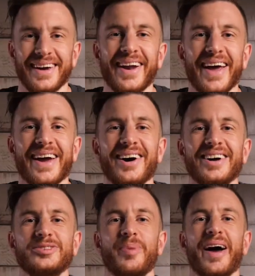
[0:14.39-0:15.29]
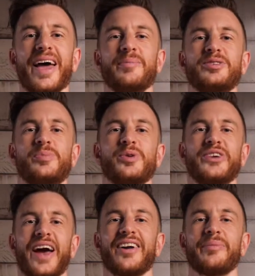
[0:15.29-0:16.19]
G'day guys, my name is Bruce
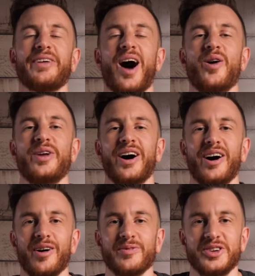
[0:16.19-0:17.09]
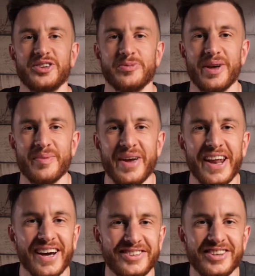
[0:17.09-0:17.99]
Garrett. I'm the owner of GingerBeARD
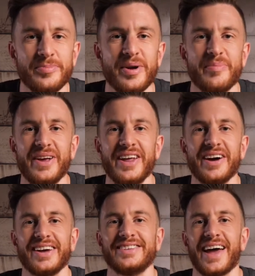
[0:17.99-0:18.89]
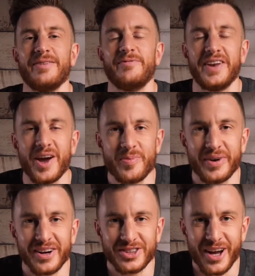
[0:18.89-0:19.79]
Media. GingerBeARD Media is a video
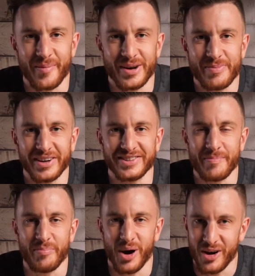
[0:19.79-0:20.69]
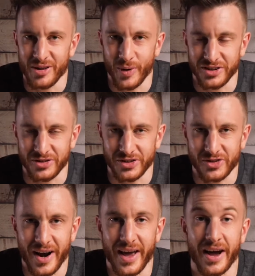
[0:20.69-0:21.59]
production company based in Perth, Western
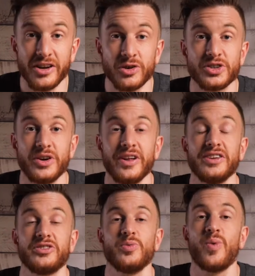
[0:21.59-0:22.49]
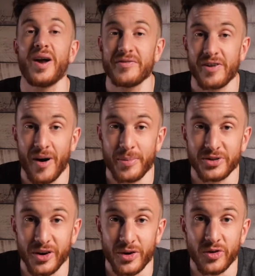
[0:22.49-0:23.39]
Australia, and you're tuning into one of our
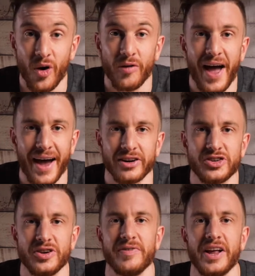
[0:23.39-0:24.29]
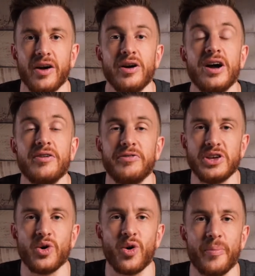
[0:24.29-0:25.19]
episodes of How to Shoot Video for
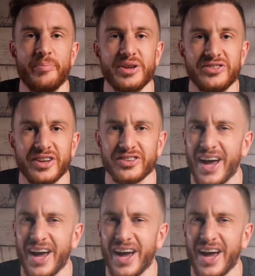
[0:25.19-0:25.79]
Your Business.